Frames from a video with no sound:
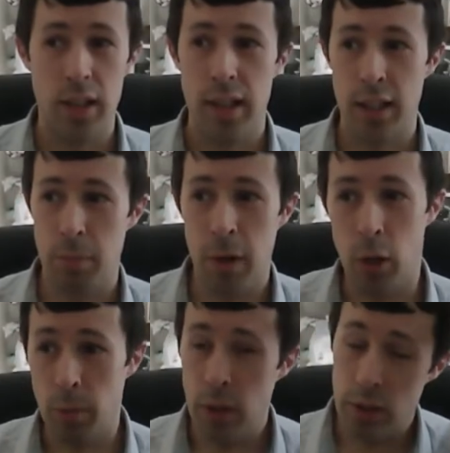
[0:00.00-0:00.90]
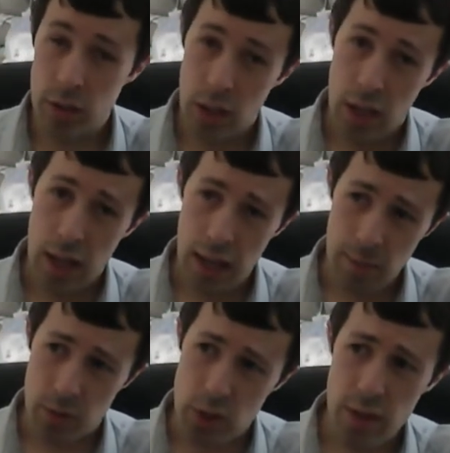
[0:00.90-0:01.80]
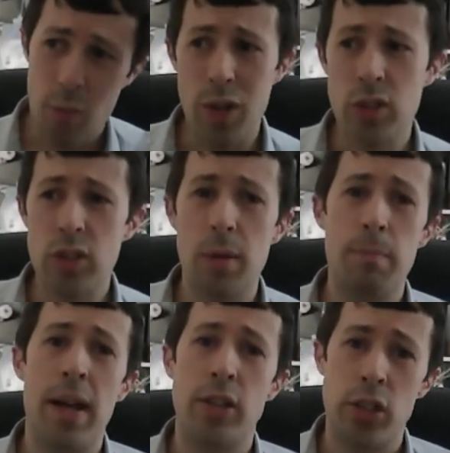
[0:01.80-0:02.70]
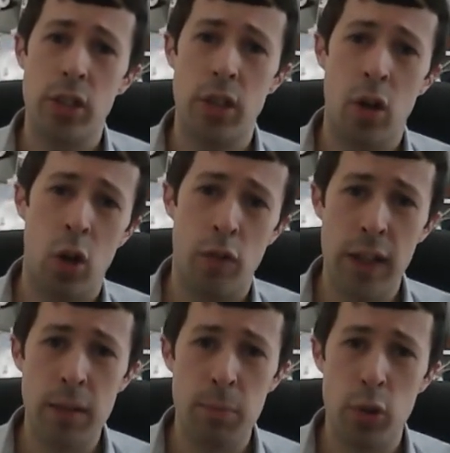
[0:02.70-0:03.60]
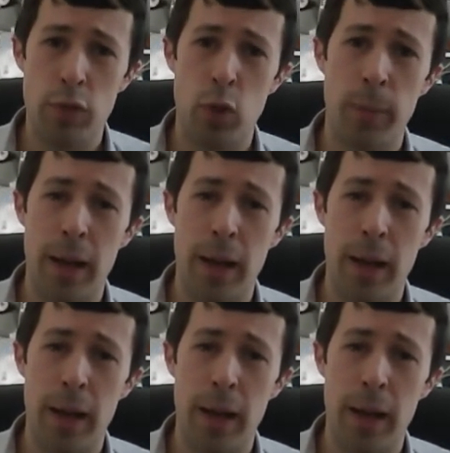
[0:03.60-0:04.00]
in a moment. So there was some mention of input format.